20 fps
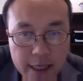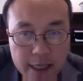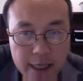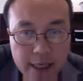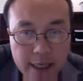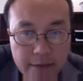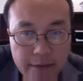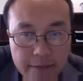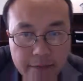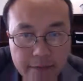
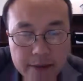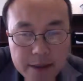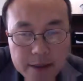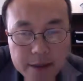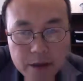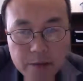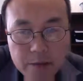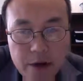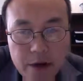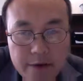And so
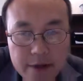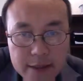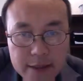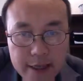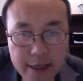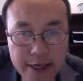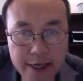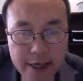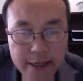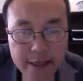
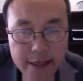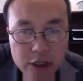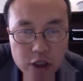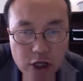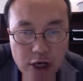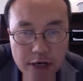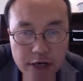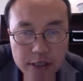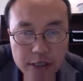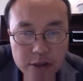previously, and the
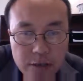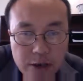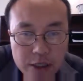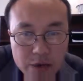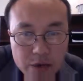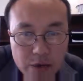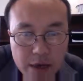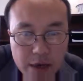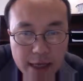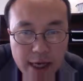challenge was
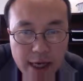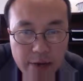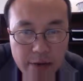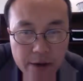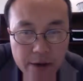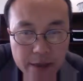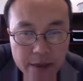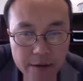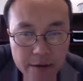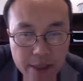really I
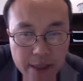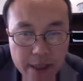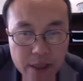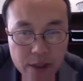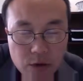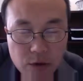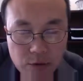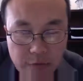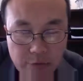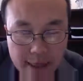was speaking
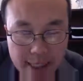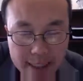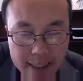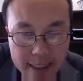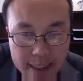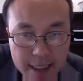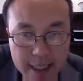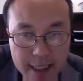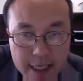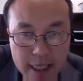too
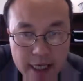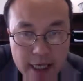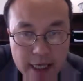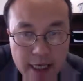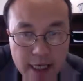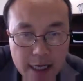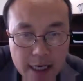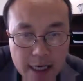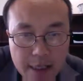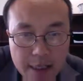fast,
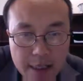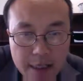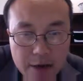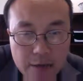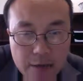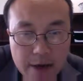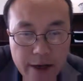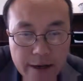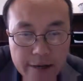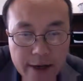and in a
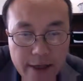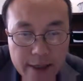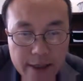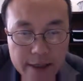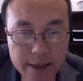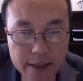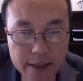way that